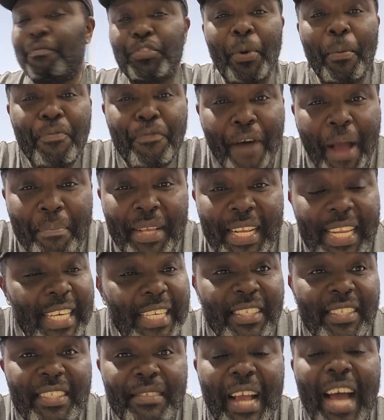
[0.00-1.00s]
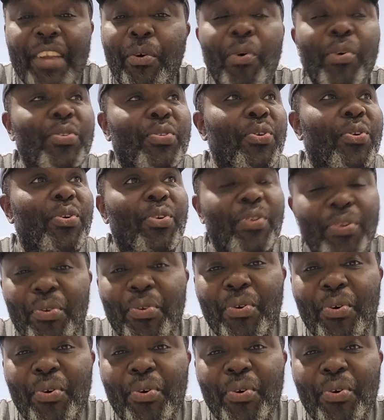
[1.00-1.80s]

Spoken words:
Some families can also,